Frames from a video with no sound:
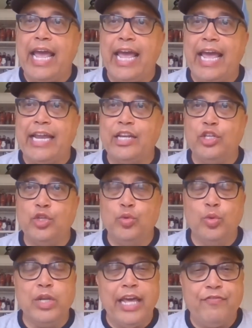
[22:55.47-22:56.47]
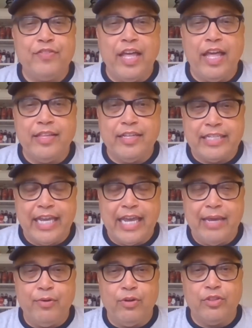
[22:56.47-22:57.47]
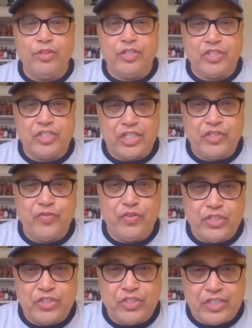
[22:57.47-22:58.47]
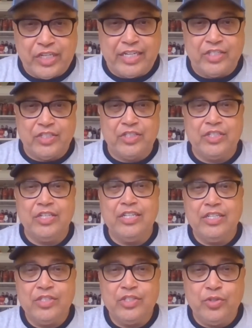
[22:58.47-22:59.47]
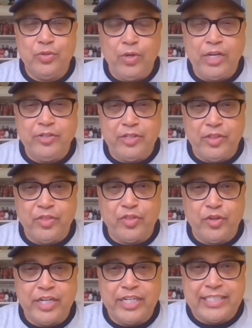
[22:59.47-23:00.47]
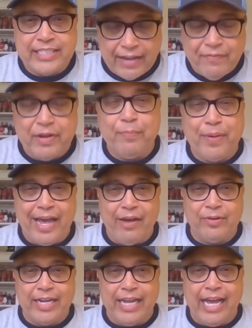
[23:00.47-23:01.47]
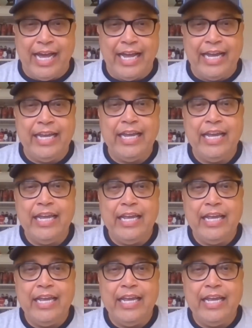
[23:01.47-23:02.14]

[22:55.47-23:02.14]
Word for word: and you left on the table the six foot six 237 pound guy